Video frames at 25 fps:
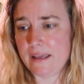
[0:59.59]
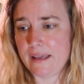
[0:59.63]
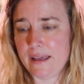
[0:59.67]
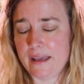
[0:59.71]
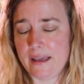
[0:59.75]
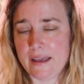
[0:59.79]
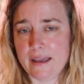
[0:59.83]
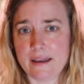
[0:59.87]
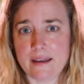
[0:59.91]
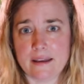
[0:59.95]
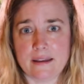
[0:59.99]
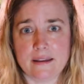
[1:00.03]

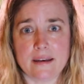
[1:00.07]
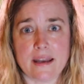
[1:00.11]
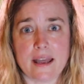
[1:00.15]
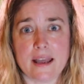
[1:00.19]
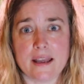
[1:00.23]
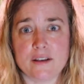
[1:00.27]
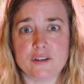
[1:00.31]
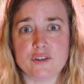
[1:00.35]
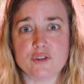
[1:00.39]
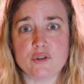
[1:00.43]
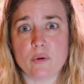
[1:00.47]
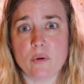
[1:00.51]
And I
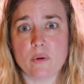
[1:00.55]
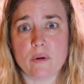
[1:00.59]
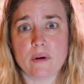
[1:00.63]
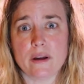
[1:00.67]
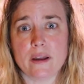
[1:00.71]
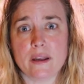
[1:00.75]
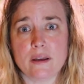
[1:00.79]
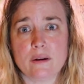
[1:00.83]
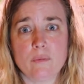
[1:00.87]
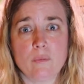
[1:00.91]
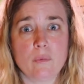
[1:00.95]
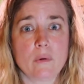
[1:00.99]

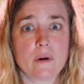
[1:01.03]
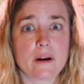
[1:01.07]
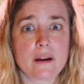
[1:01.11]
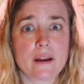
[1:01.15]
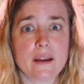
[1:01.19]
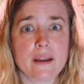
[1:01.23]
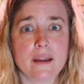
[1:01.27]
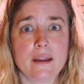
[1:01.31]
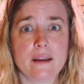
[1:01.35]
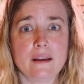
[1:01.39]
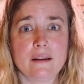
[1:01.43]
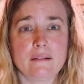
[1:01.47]
enjoyed
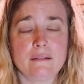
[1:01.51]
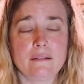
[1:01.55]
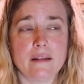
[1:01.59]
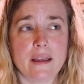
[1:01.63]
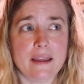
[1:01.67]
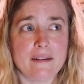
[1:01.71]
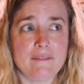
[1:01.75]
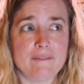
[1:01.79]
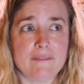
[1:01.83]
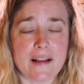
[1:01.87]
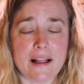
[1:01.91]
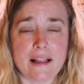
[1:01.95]
working
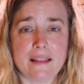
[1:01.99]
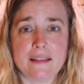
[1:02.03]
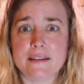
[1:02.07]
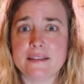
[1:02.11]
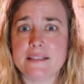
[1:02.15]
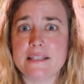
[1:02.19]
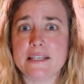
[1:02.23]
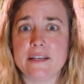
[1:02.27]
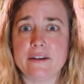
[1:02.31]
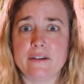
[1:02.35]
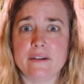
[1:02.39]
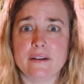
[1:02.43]
and
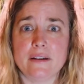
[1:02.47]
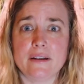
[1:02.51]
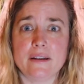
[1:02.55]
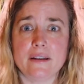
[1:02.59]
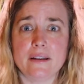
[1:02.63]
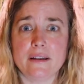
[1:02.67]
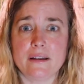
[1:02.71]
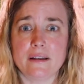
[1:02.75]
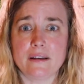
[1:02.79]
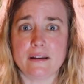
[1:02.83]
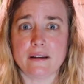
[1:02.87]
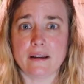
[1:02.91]

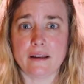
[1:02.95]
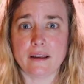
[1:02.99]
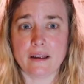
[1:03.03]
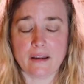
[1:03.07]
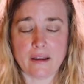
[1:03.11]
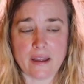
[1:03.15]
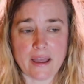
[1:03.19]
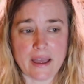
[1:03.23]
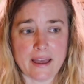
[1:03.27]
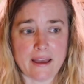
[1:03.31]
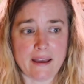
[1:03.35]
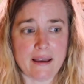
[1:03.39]
volunteering
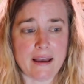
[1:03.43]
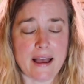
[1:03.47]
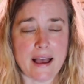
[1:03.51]
at